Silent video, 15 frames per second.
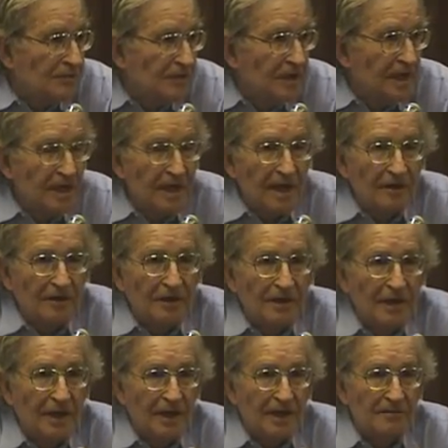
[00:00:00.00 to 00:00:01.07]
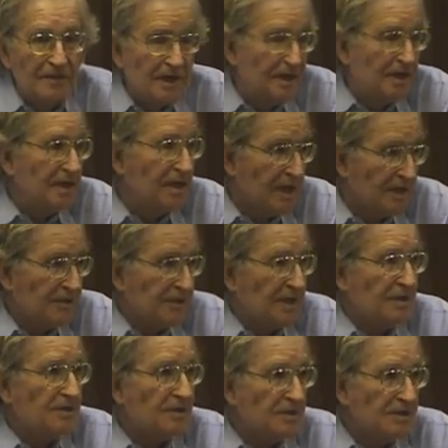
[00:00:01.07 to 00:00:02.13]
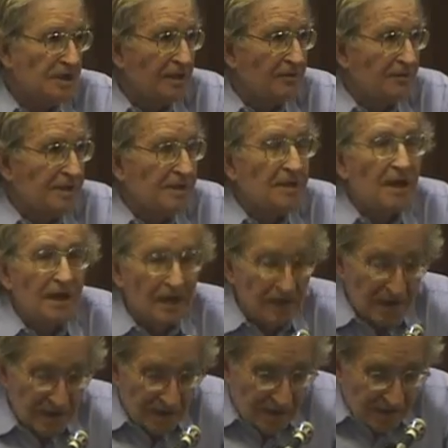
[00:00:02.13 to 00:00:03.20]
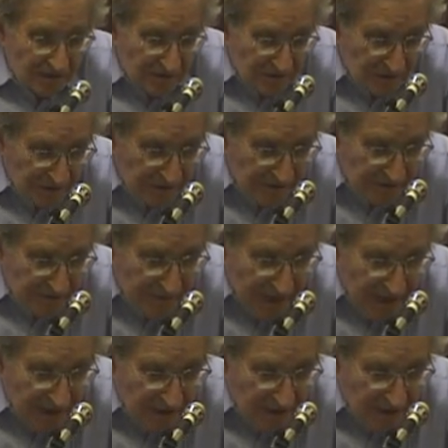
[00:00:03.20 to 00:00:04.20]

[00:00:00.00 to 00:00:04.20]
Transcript: But in the United States, it's a jingoist holiday called Law Day.